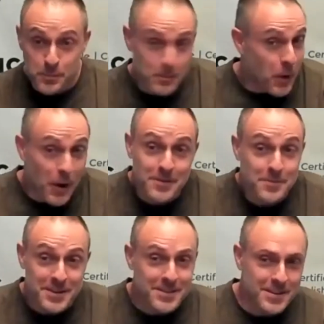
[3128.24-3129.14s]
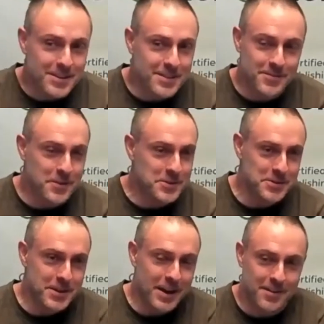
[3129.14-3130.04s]
Possibly in the future,
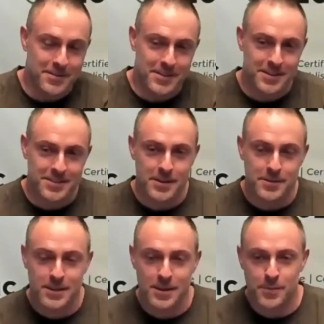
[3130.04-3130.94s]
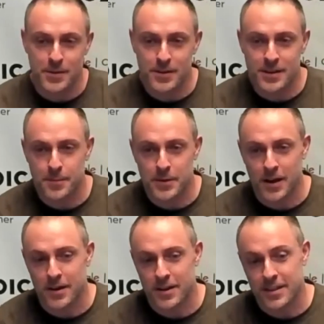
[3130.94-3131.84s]
yeah. I would say keep an eye
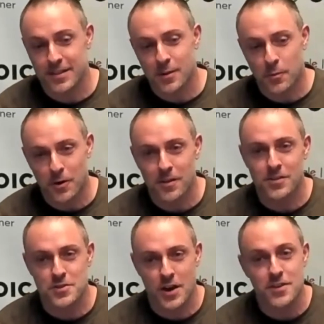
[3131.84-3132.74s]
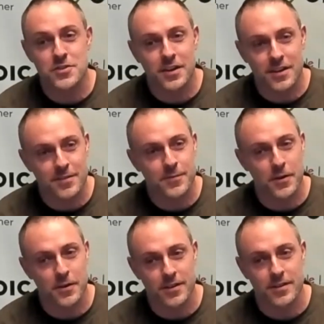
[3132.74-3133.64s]
on. I think the world's changing as
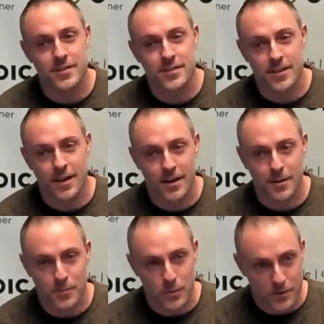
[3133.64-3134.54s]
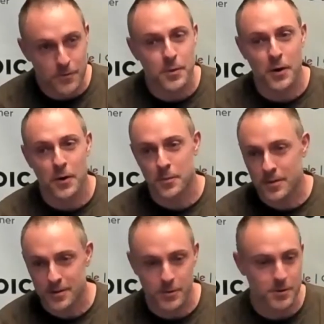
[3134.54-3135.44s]
far as work from
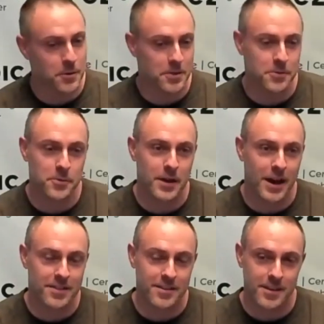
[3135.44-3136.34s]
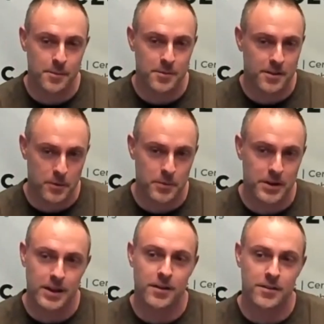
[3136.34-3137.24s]
home. We're going through that the same as
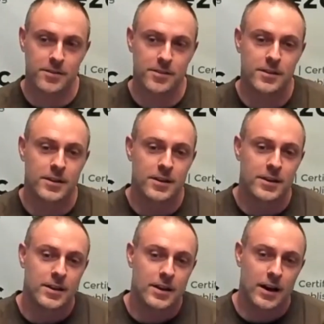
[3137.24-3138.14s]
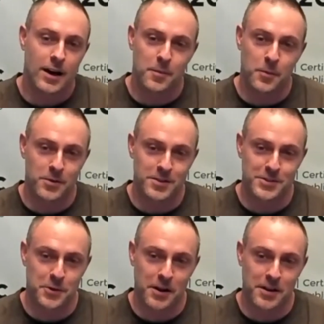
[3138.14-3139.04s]
everybody else, and we're just
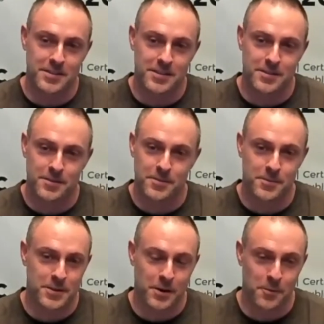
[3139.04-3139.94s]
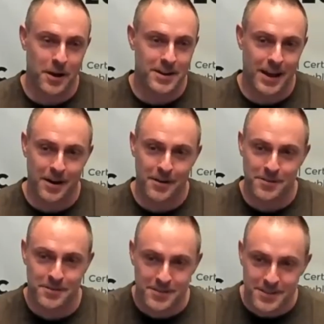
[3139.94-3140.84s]
trying to, right now.